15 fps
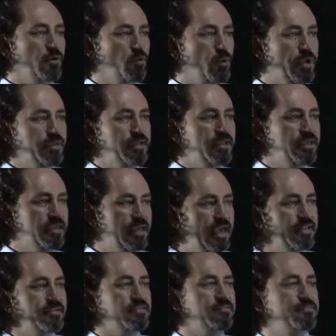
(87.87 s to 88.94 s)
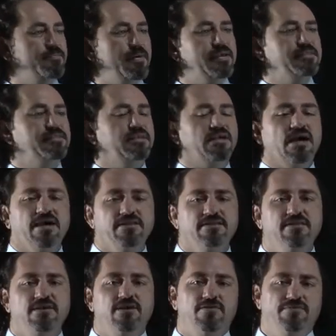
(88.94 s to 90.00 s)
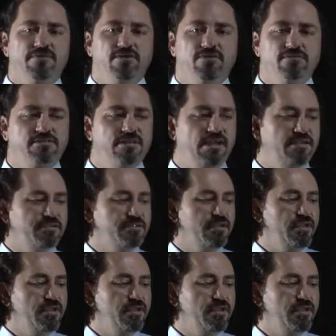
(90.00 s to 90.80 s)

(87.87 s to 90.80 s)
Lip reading: when they get the basic idea of the content,